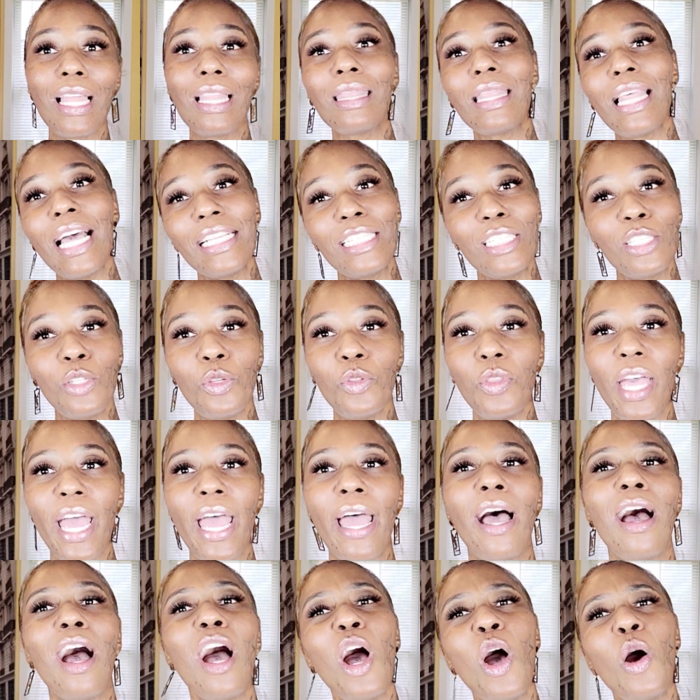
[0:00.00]
let's do
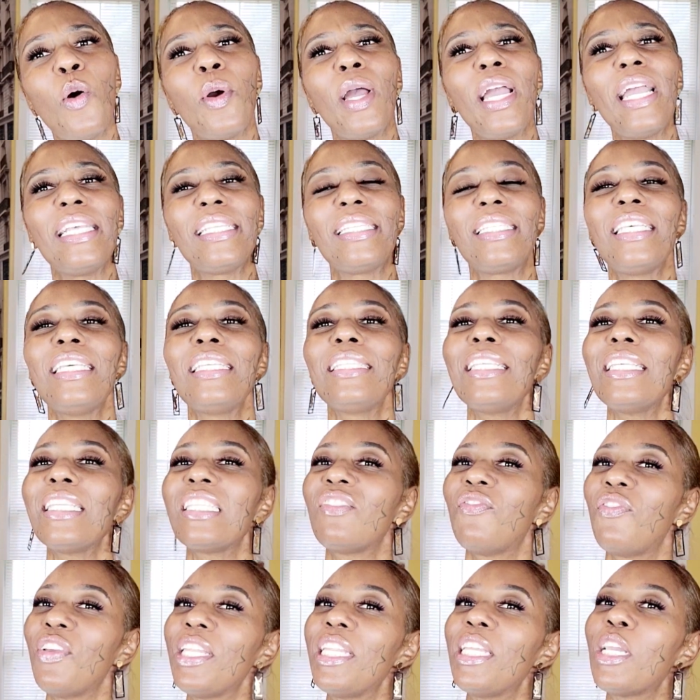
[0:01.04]
that. Oh, and since
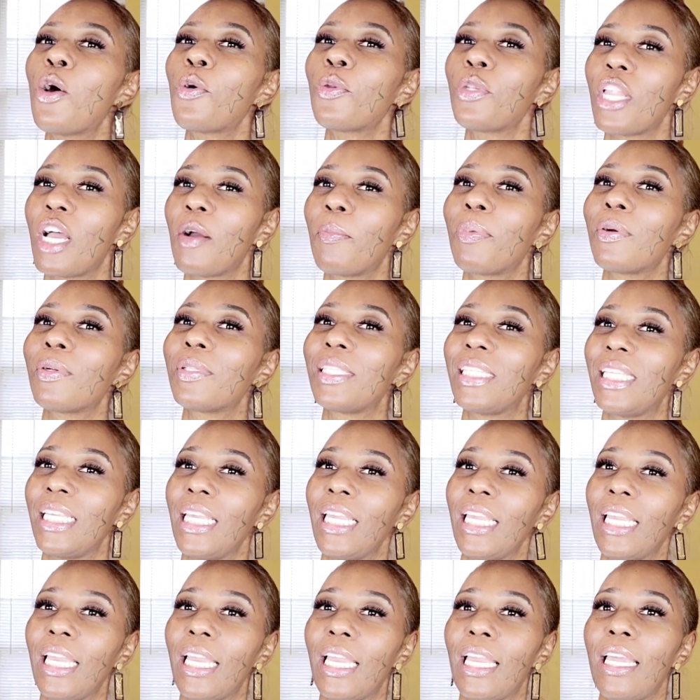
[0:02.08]
it's video number
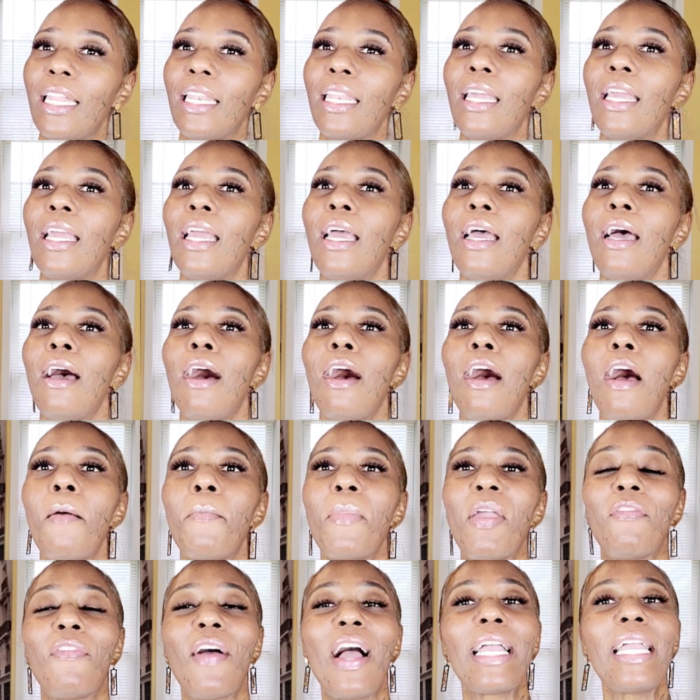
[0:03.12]
10,
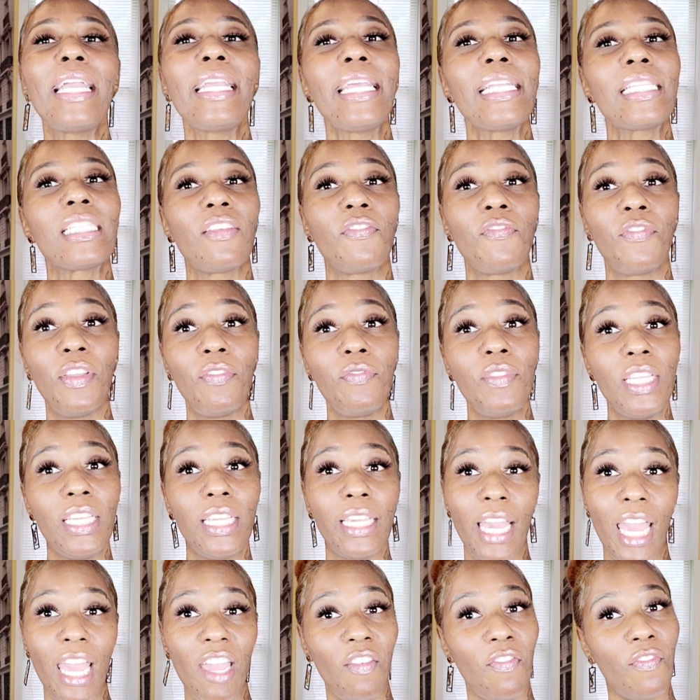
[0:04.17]
if I can get to
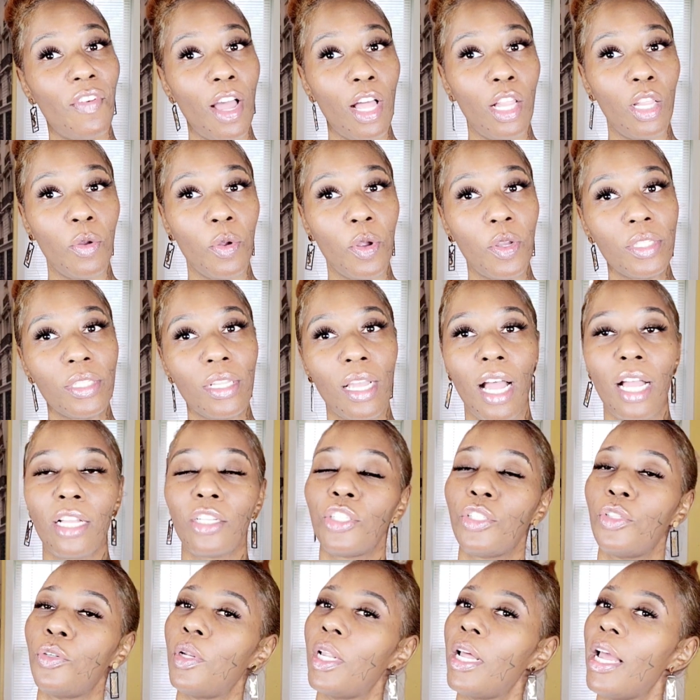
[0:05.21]
50K followers, I'll
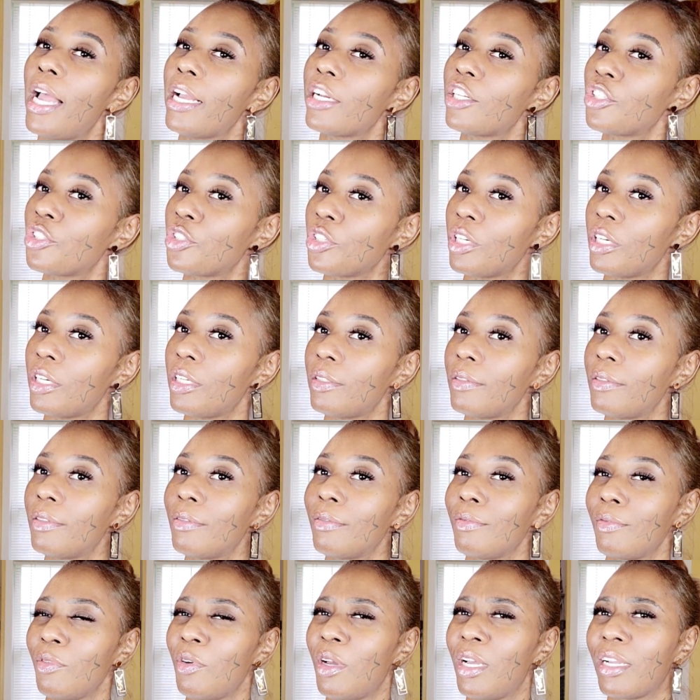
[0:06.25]
shoot an extra,
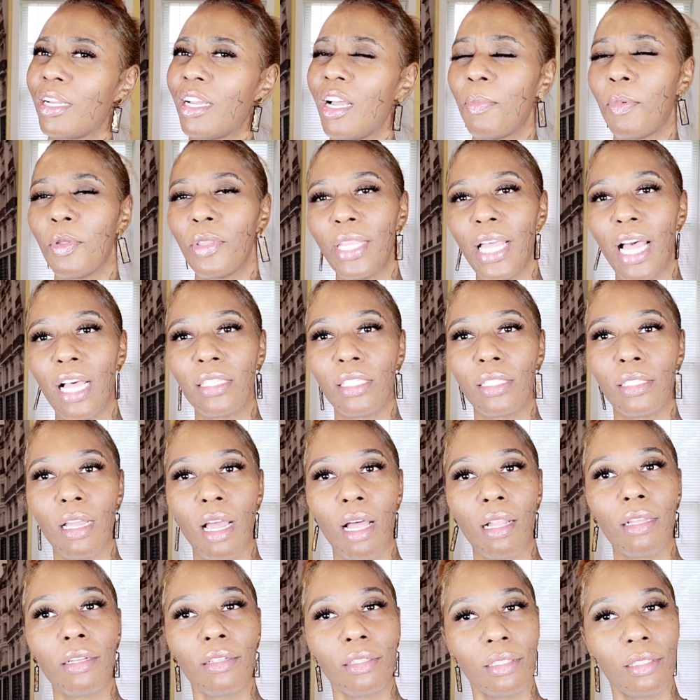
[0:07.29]
what, couple
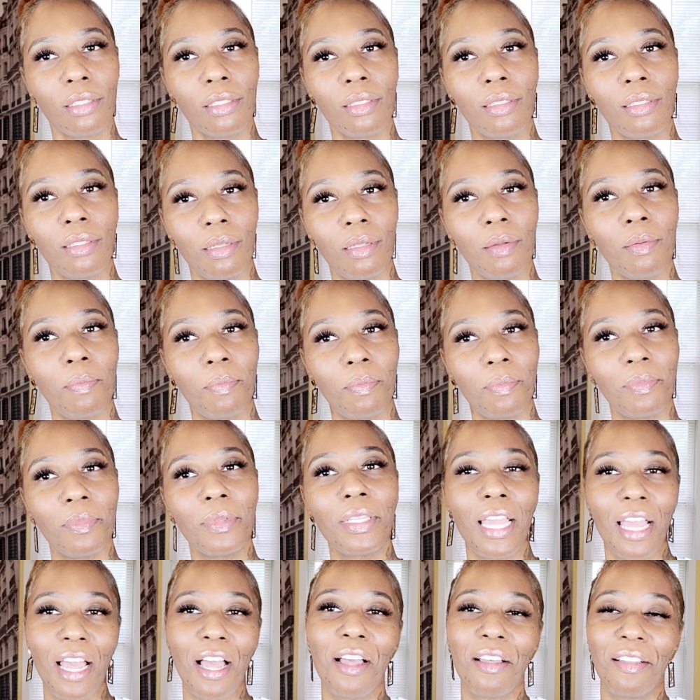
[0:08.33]
$1,000s?
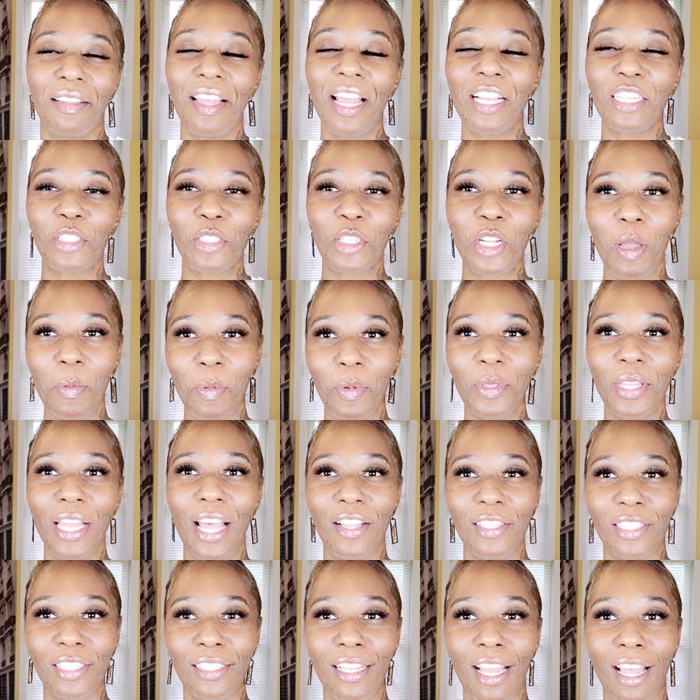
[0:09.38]
Yeah, extra couple
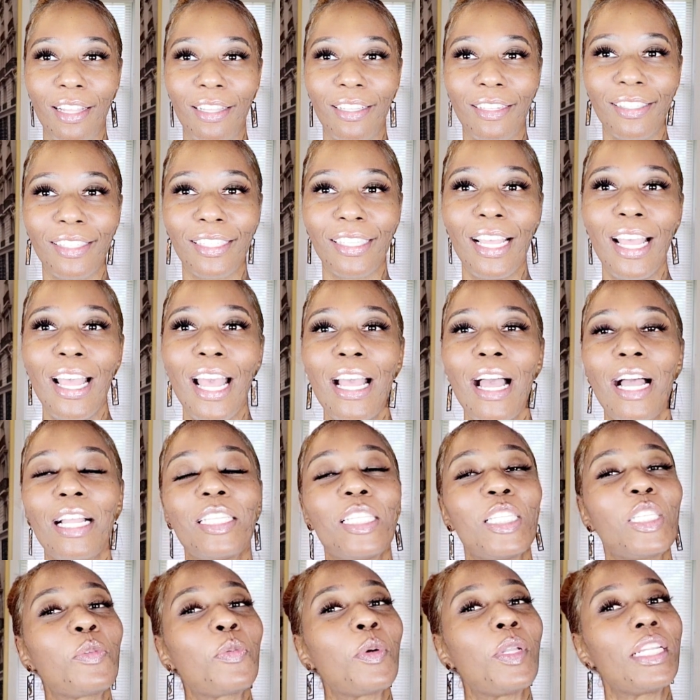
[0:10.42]

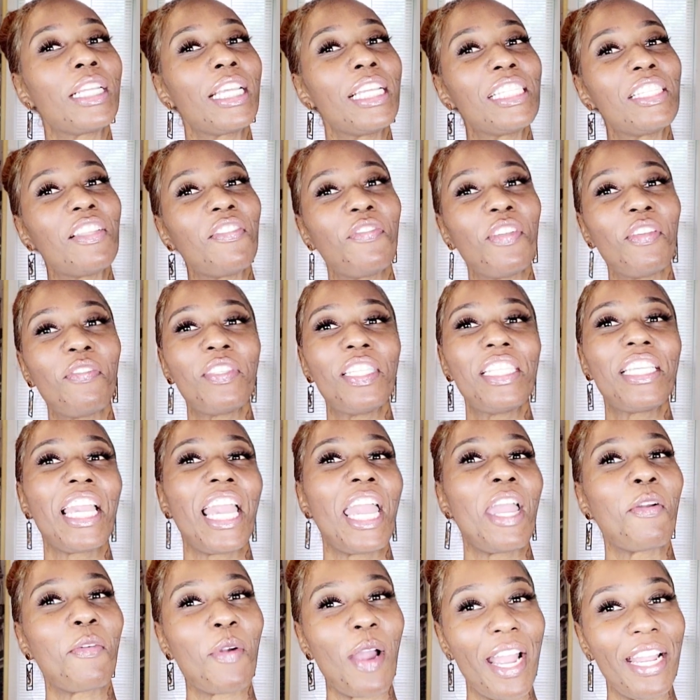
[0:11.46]
$1,000s. Just want to get to
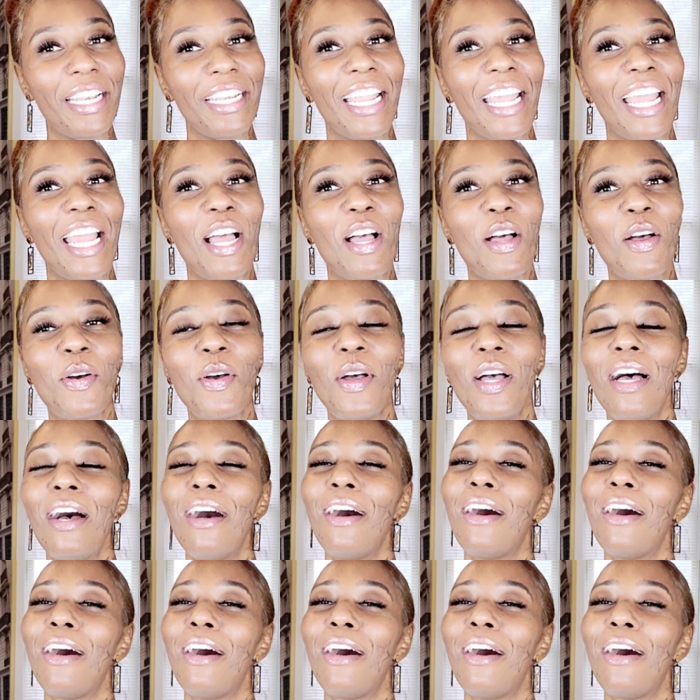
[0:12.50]
50K right now.